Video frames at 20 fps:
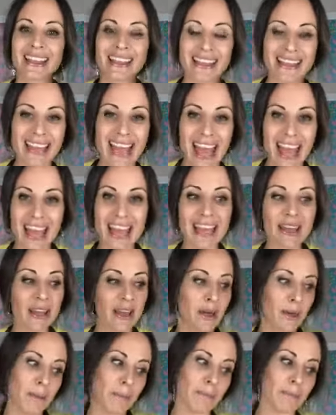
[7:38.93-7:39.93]
they
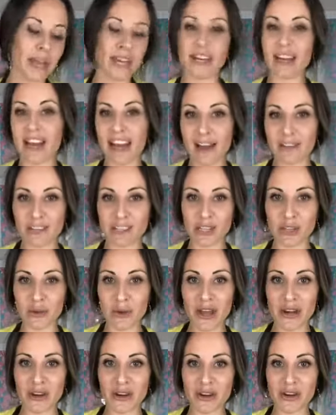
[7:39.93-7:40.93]
may not have a
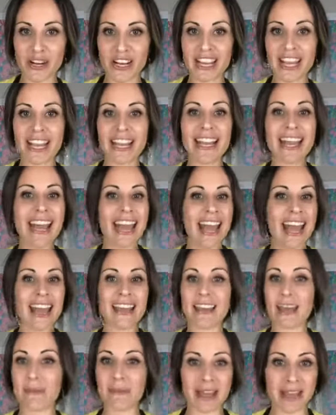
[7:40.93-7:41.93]
silhouette or a Cricut,
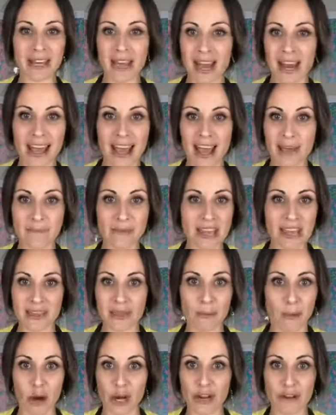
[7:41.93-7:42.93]
and they may not be in the
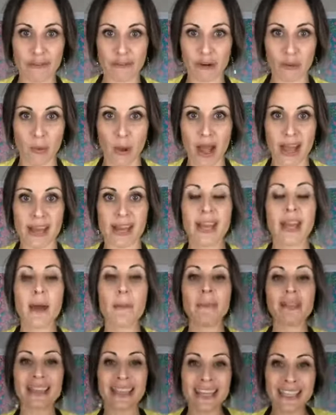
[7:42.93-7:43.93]
market for one,
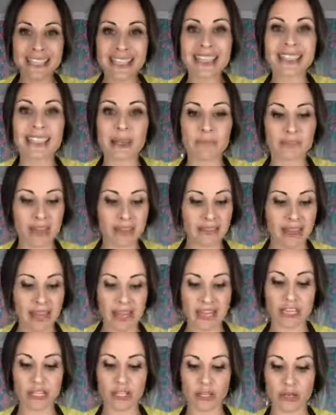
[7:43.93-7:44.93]
but this is something they
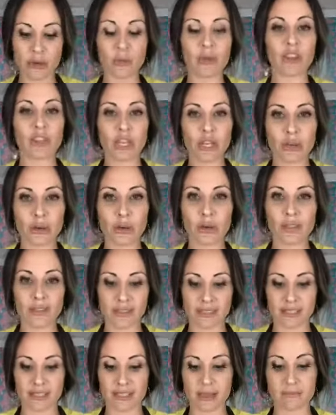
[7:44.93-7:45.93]
can do with you.
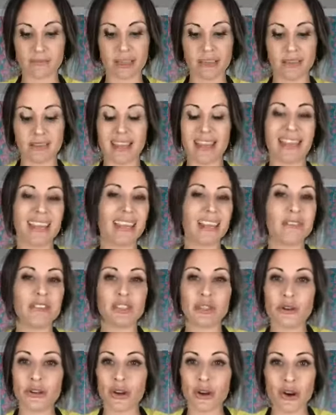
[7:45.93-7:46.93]
This is something that they can even
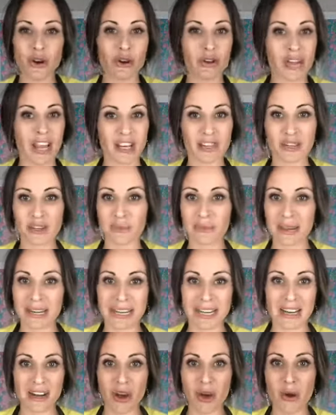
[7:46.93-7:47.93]
do to earn extra
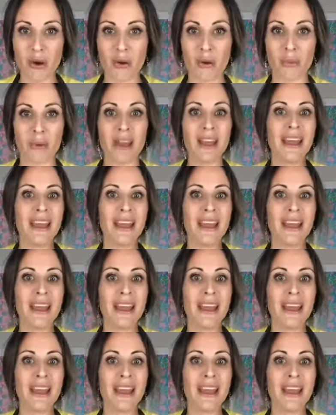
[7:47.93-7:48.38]
money at home.